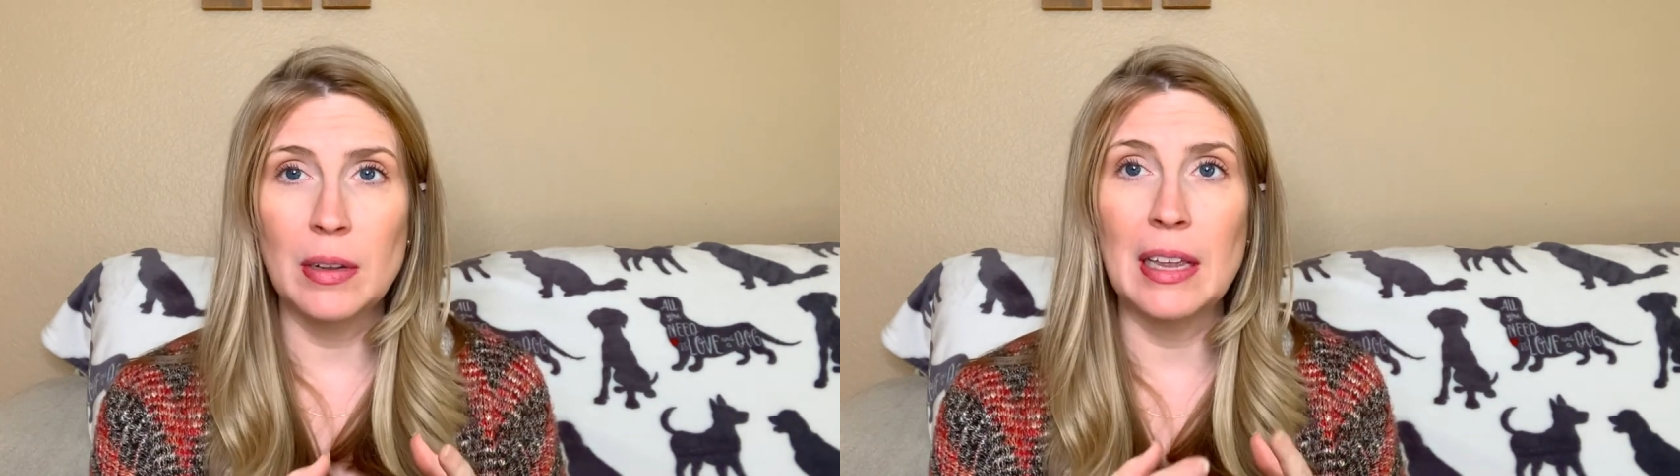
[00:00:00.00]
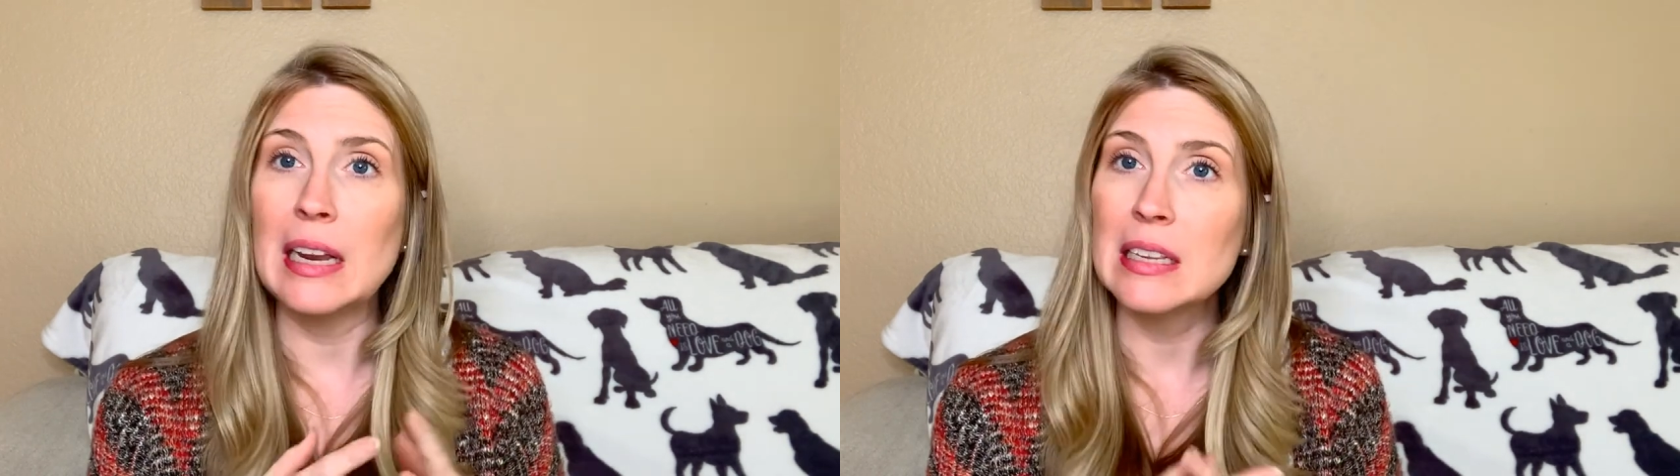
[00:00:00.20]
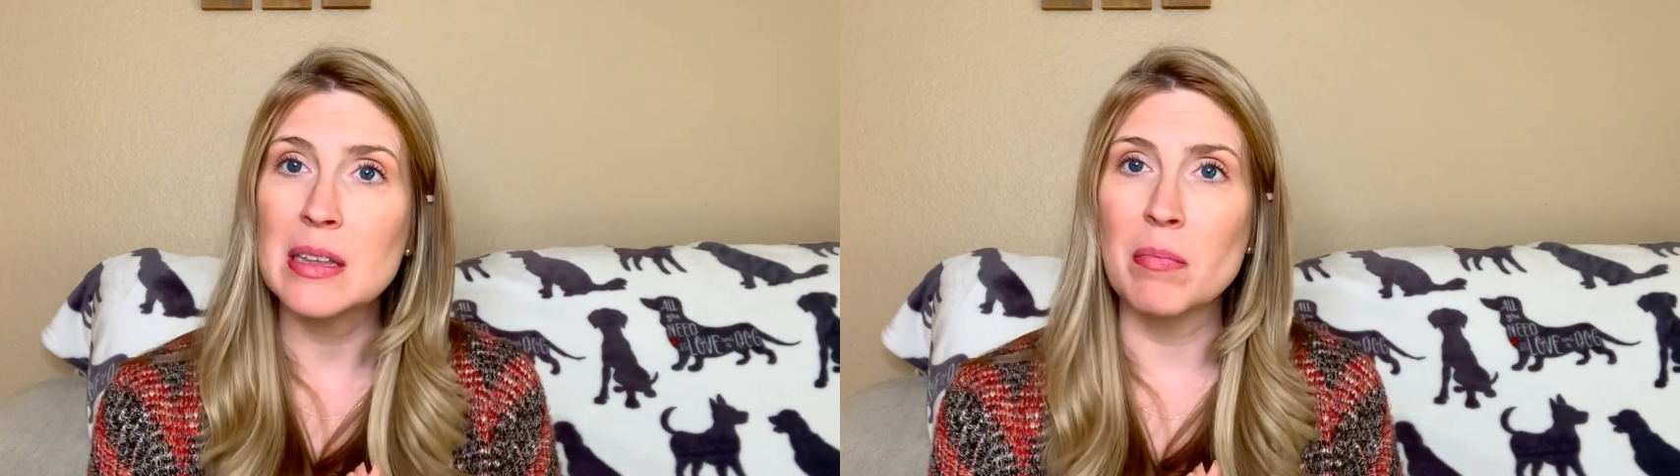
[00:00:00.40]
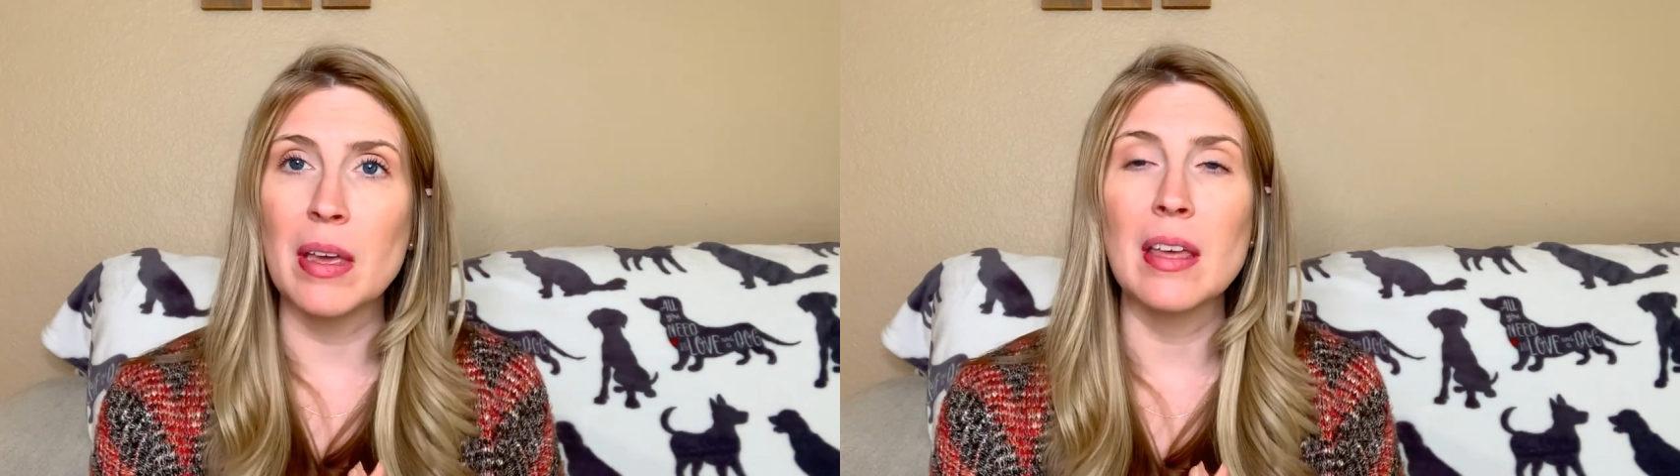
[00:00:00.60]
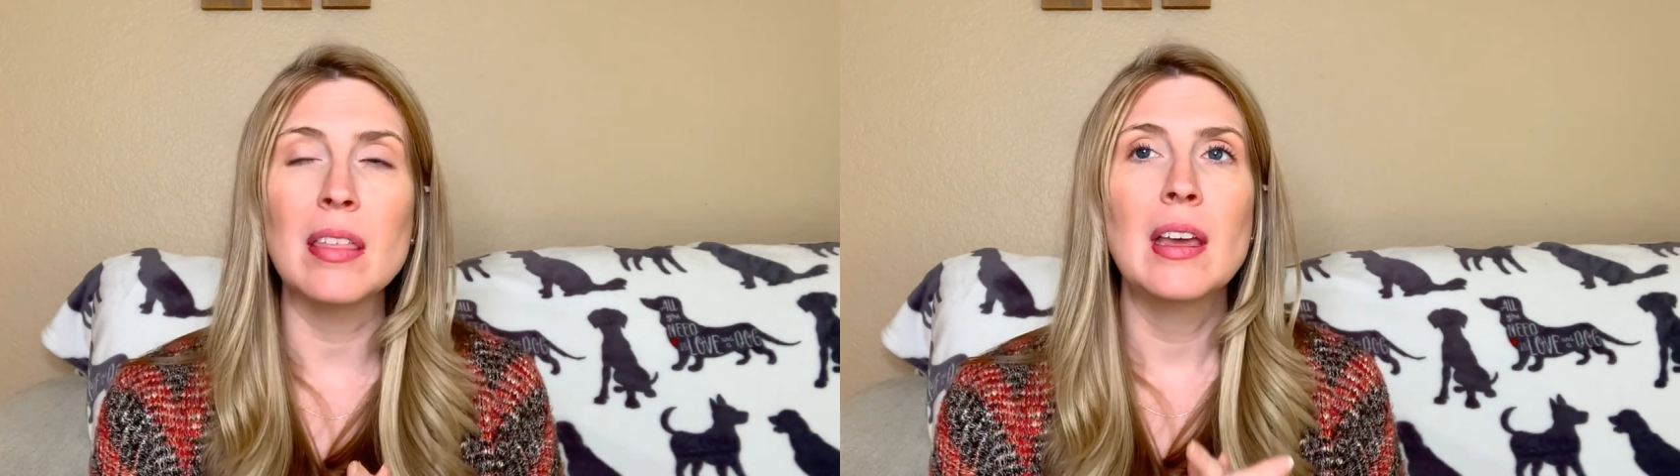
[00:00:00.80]
It is a
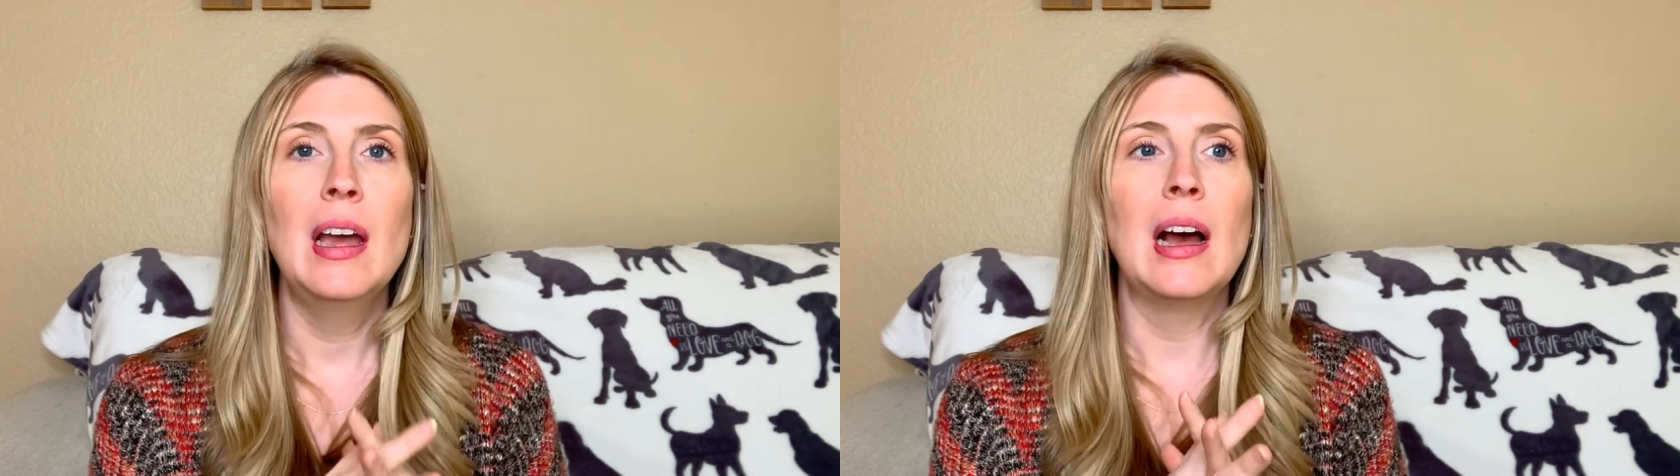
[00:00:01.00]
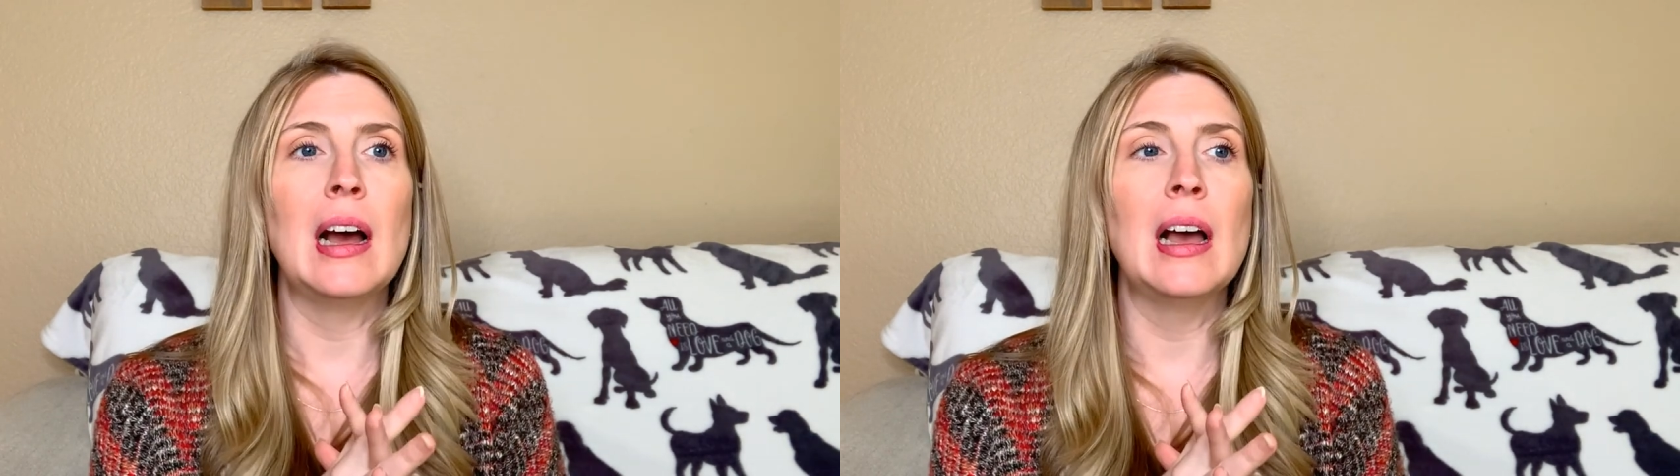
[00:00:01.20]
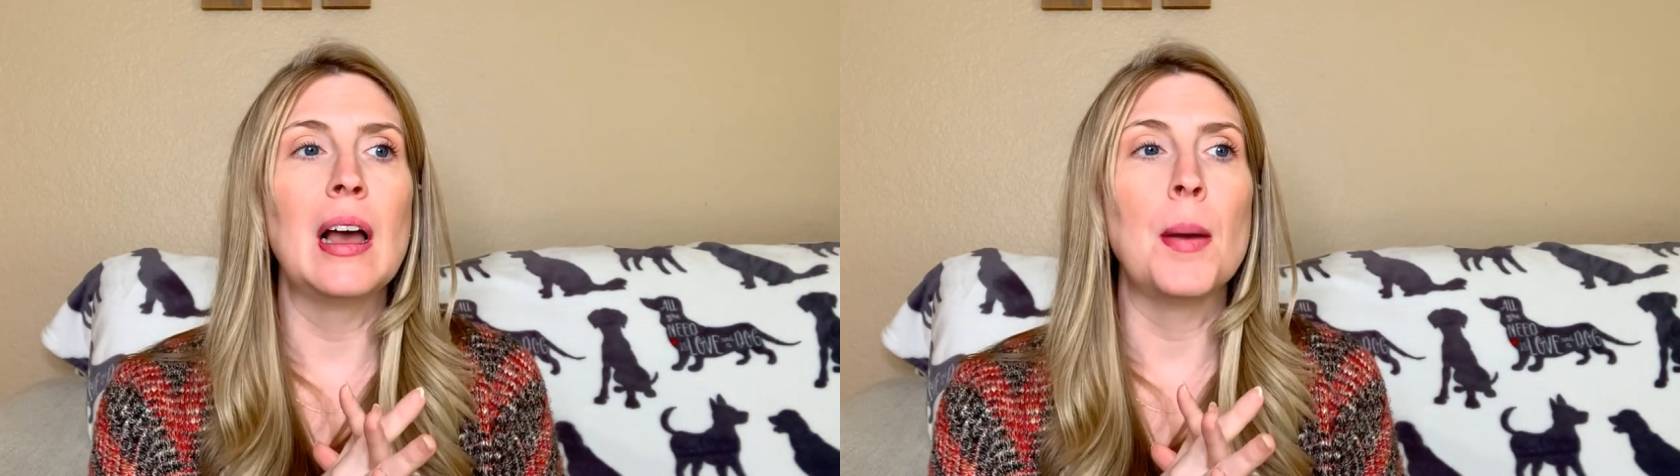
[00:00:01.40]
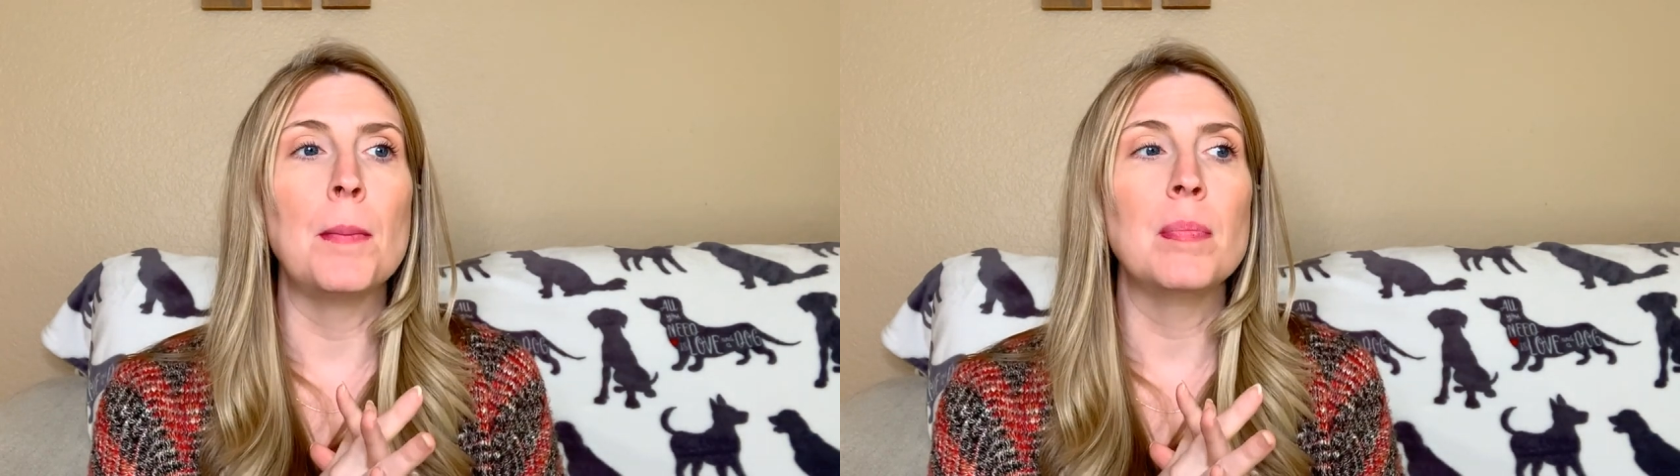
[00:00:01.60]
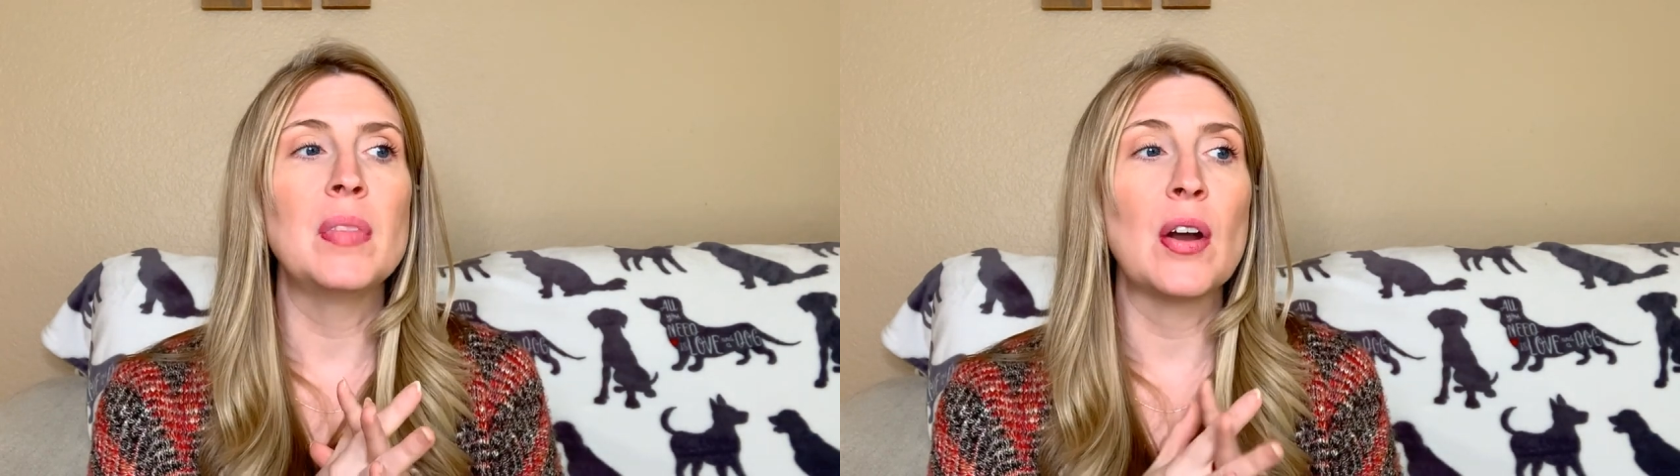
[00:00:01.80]
myth. Um,